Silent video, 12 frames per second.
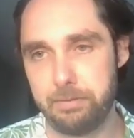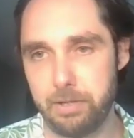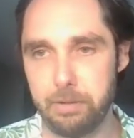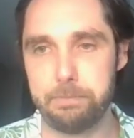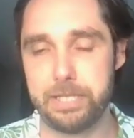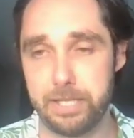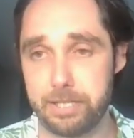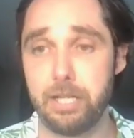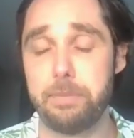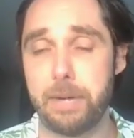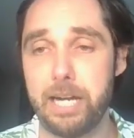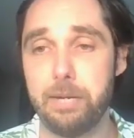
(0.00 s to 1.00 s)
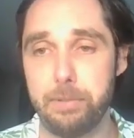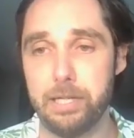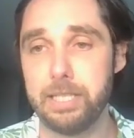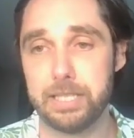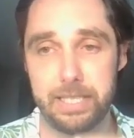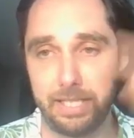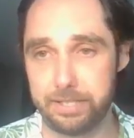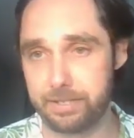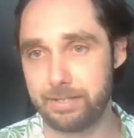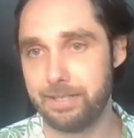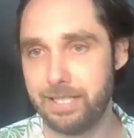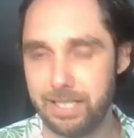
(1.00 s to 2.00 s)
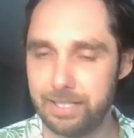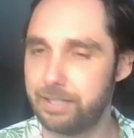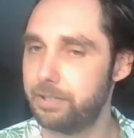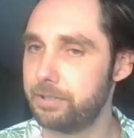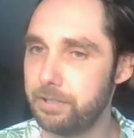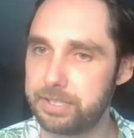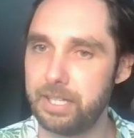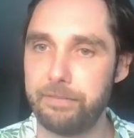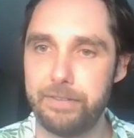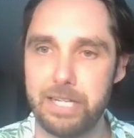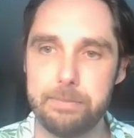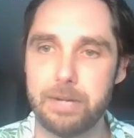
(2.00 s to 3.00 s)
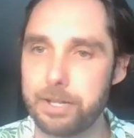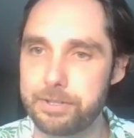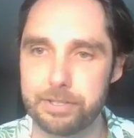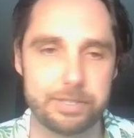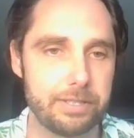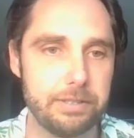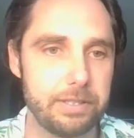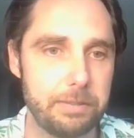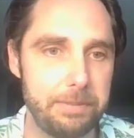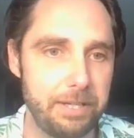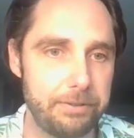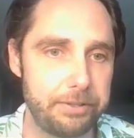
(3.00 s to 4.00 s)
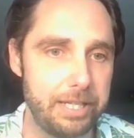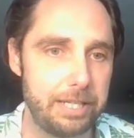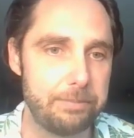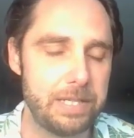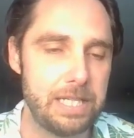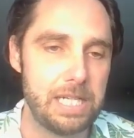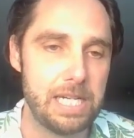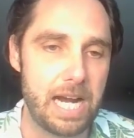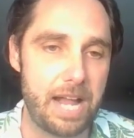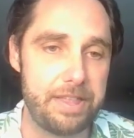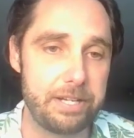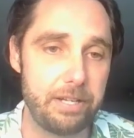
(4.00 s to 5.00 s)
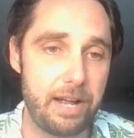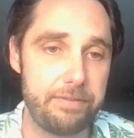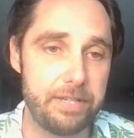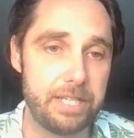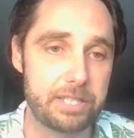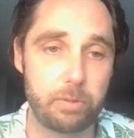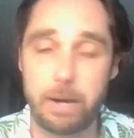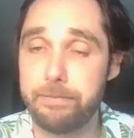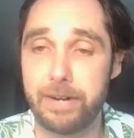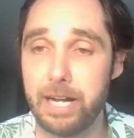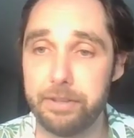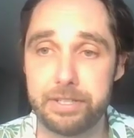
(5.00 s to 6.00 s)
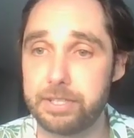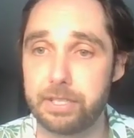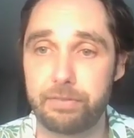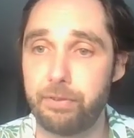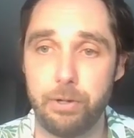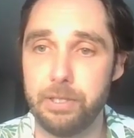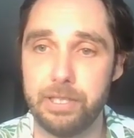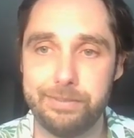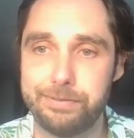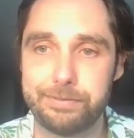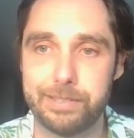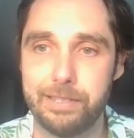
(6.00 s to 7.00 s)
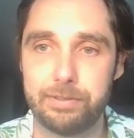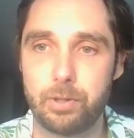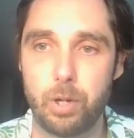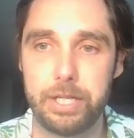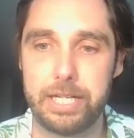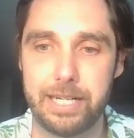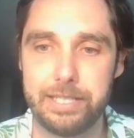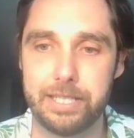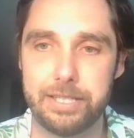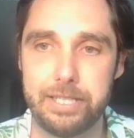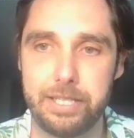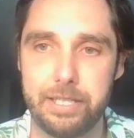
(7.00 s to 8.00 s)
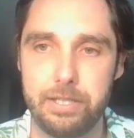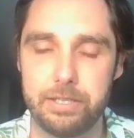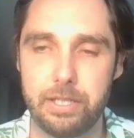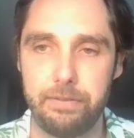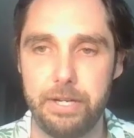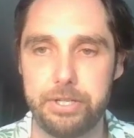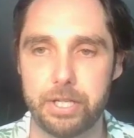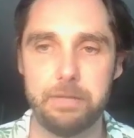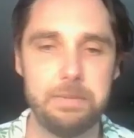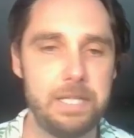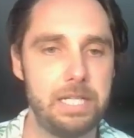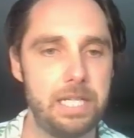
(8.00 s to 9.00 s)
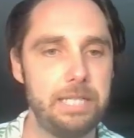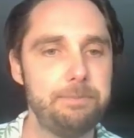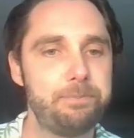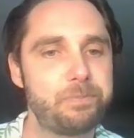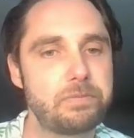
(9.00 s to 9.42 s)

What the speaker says: They'll potentially buy your book, and it's those little self-feeding monsters. They're a beautiful thing. And then you'll have a swipe file. This is full of quality content that you can use in the future. Right?